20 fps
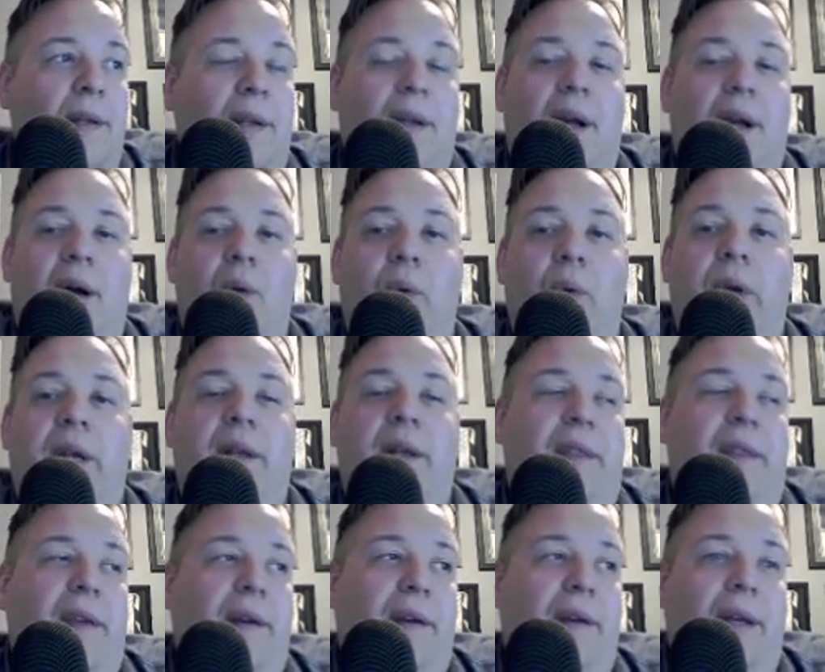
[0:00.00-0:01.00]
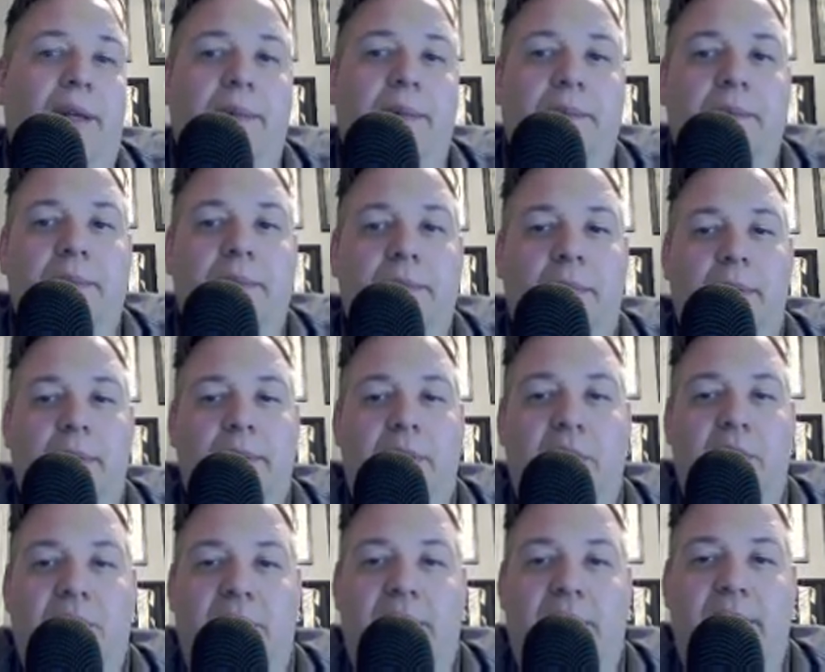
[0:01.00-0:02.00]
Ethereum
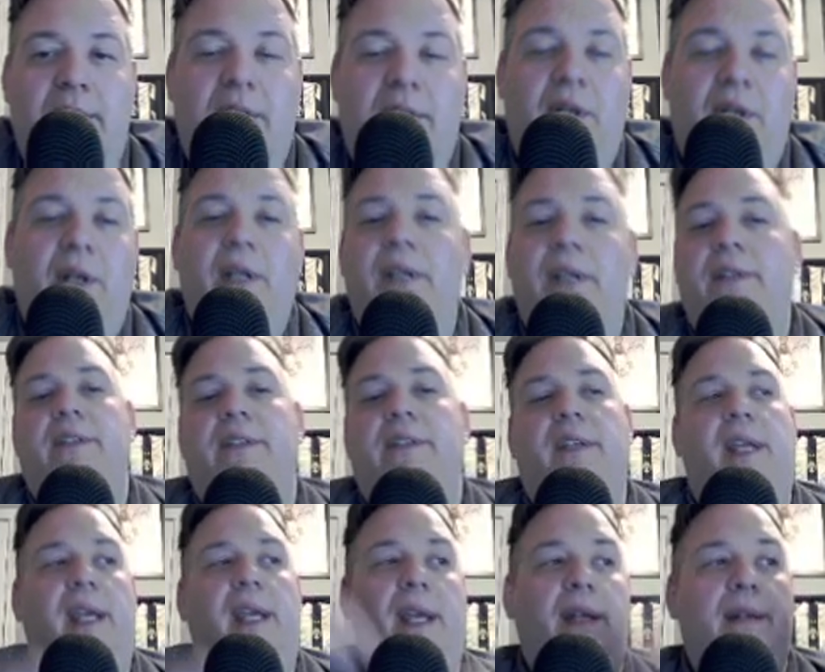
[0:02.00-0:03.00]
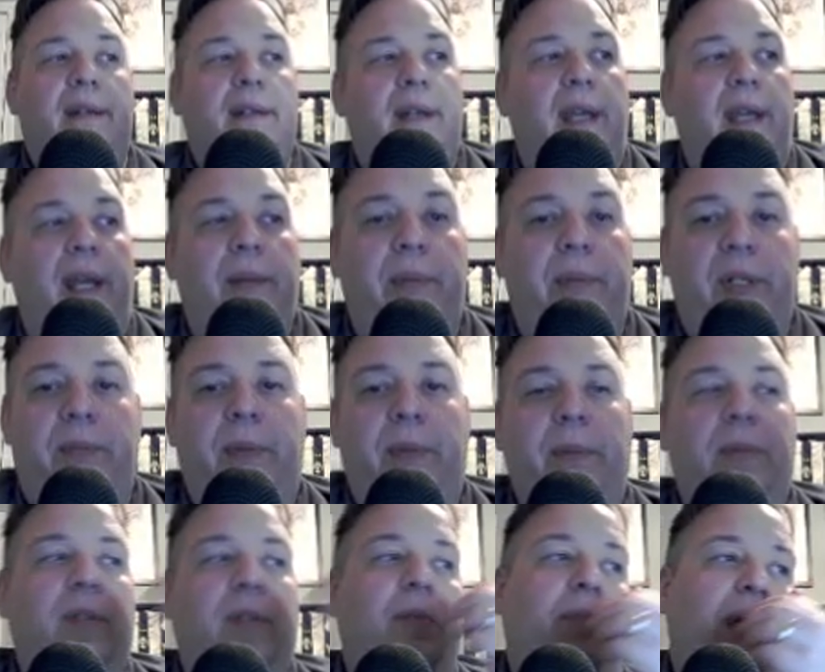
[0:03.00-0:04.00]
using these cards, and I get a bunch of
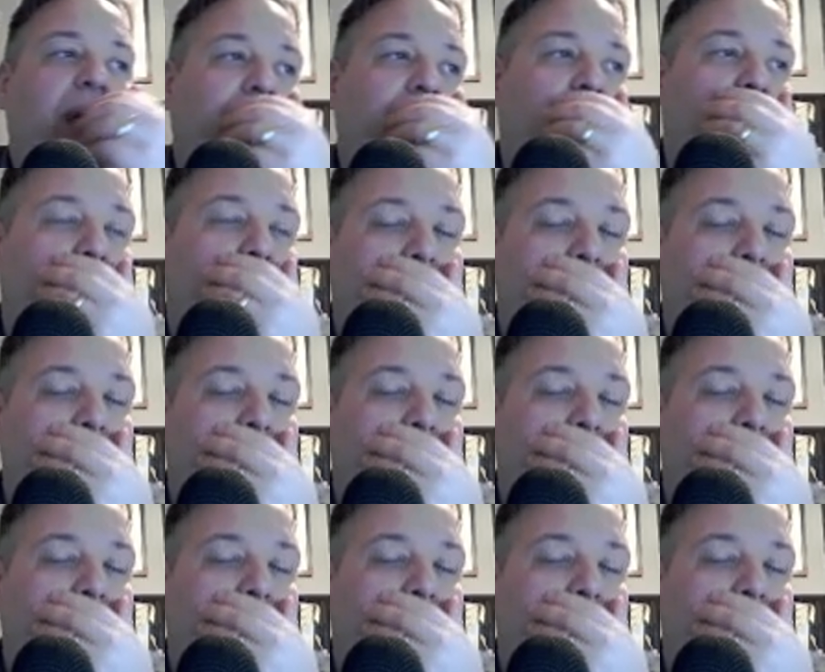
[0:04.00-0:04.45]
people to the platform.